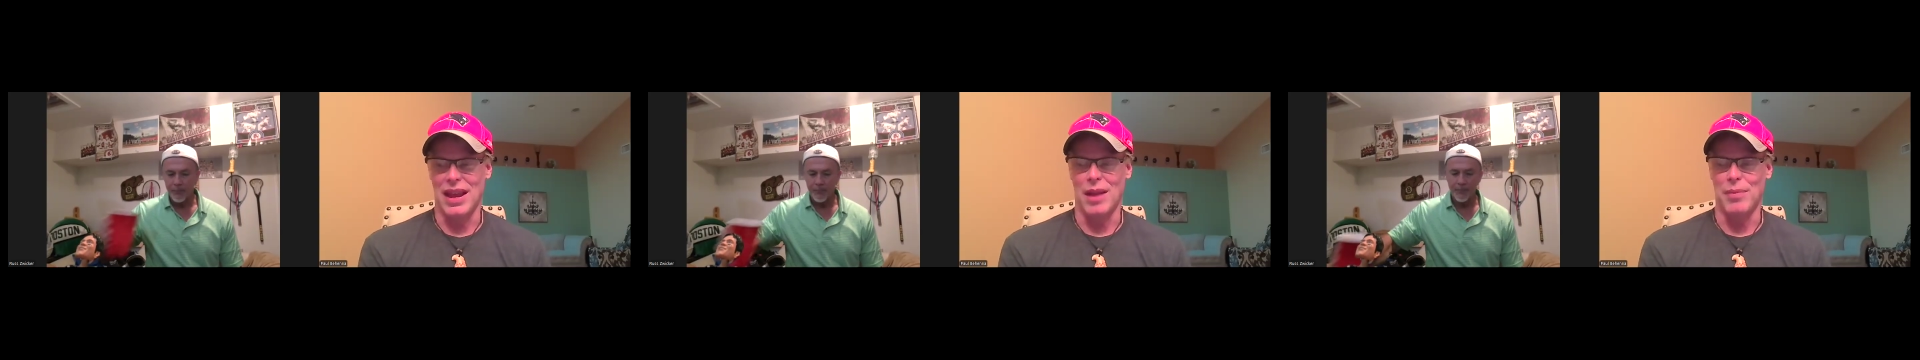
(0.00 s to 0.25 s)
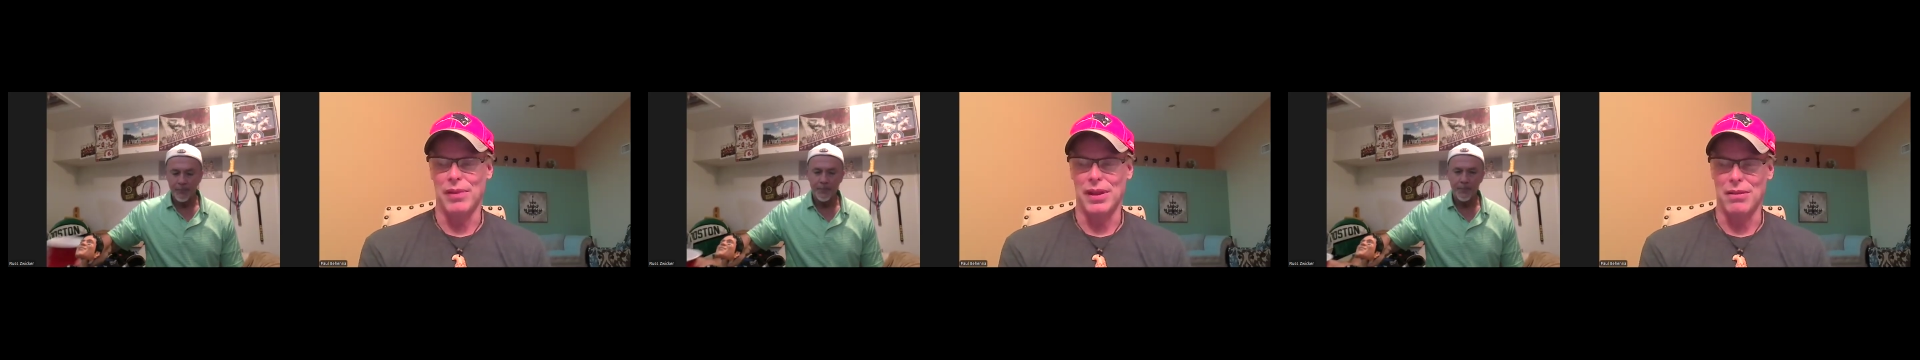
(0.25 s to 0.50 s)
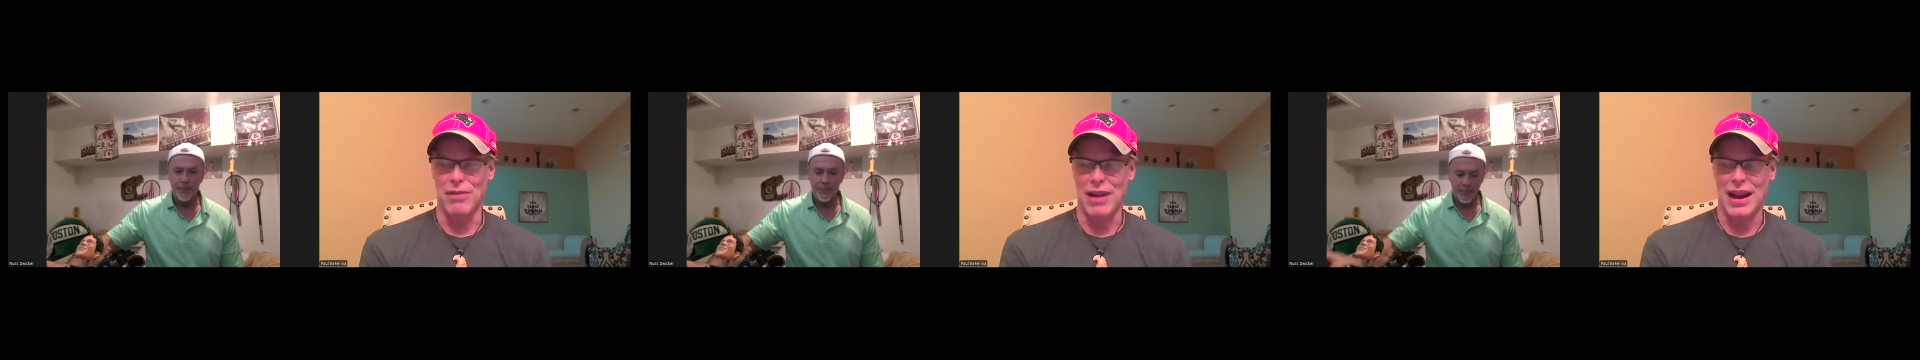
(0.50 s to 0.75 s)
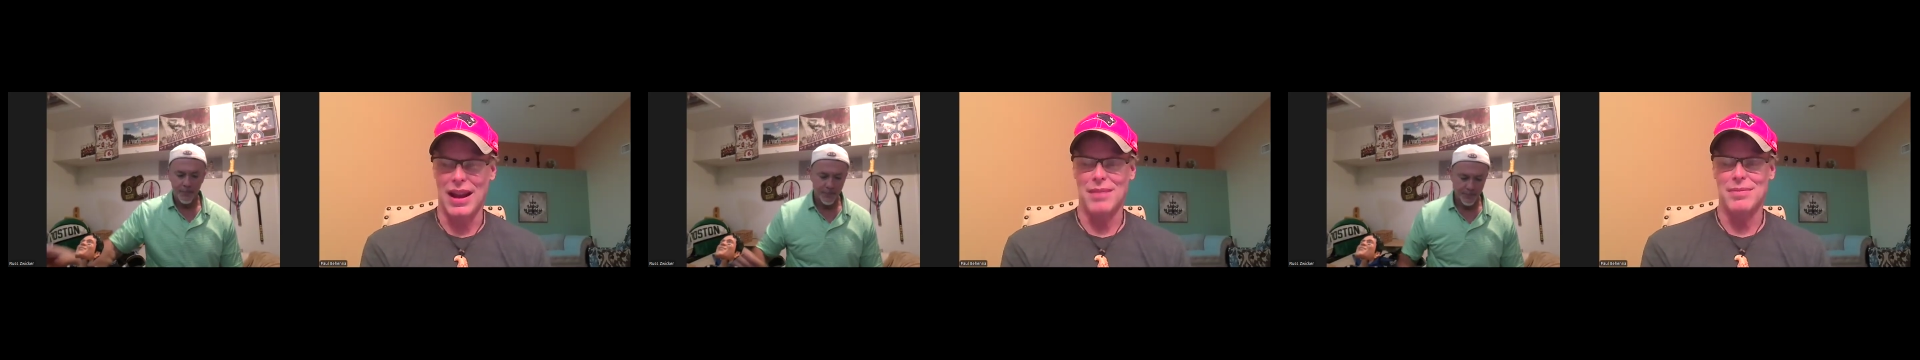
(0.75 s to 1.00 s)
They got to play the
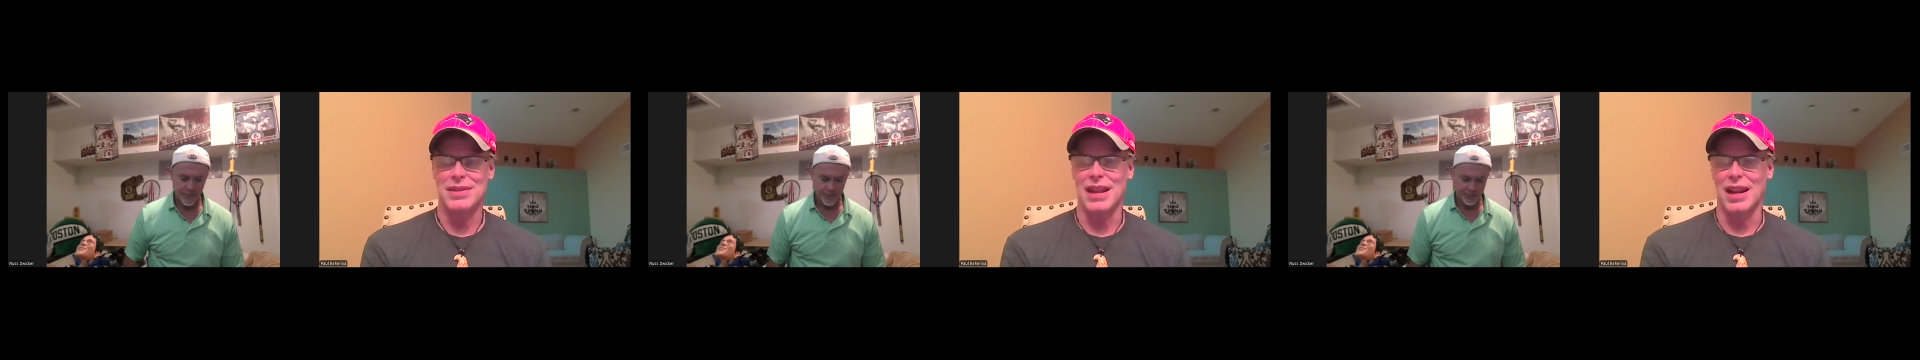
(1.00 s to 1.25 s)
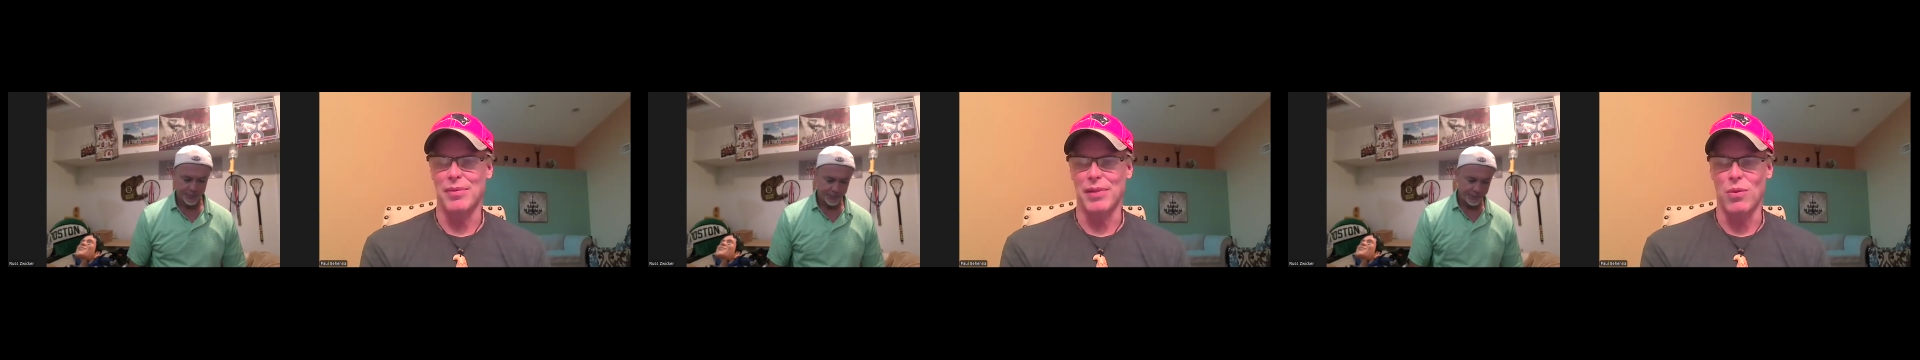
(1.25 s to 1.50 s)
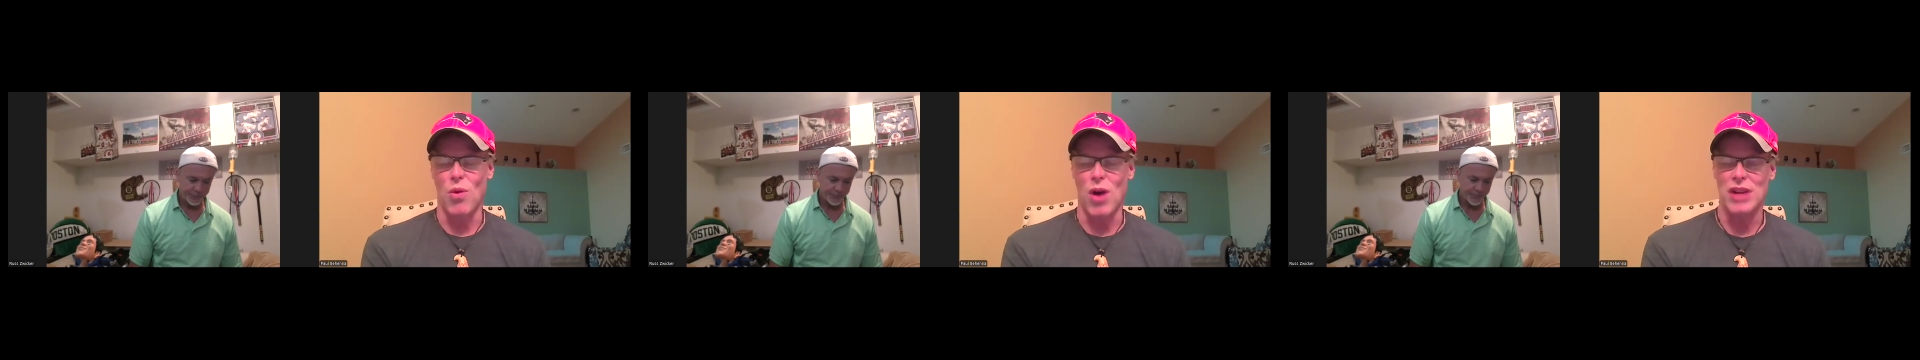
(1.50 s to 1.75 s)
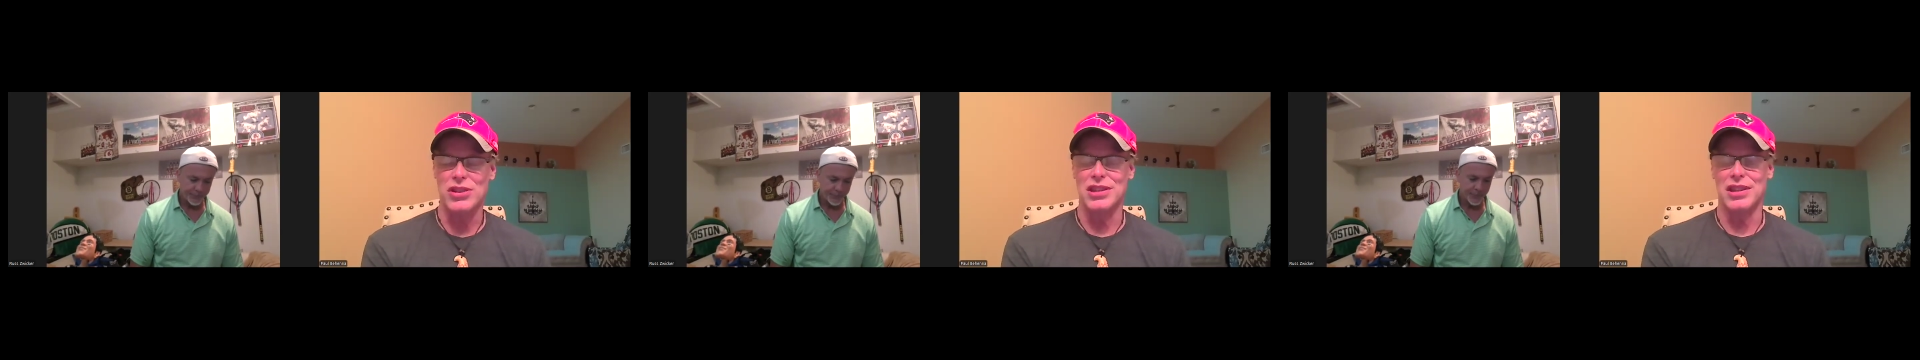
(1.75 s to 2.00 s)
Rams. They got to play
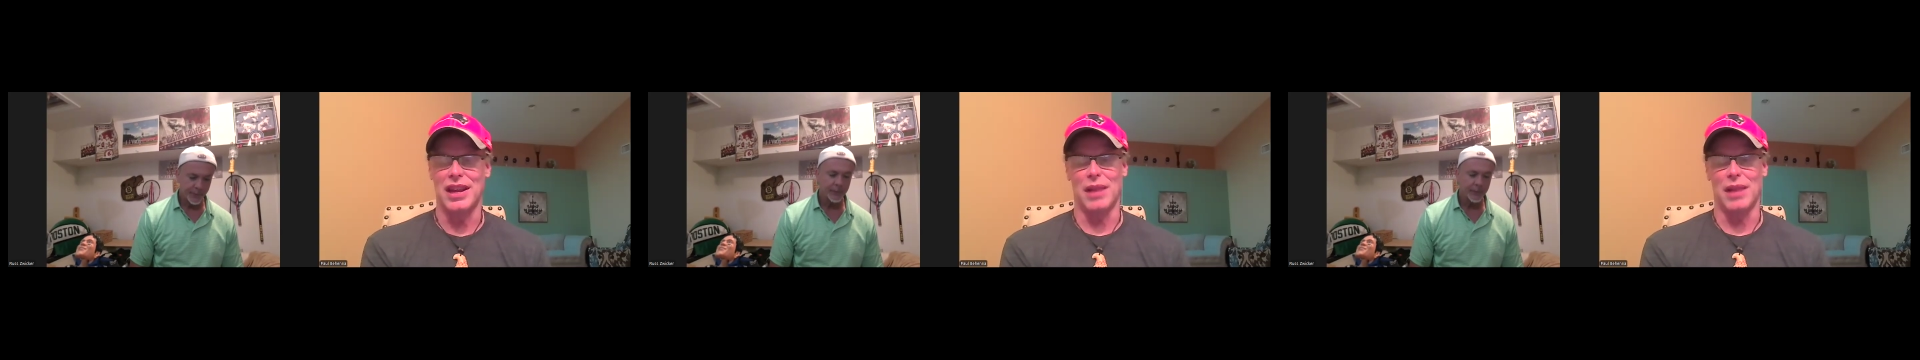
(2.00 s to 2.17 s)
Washington.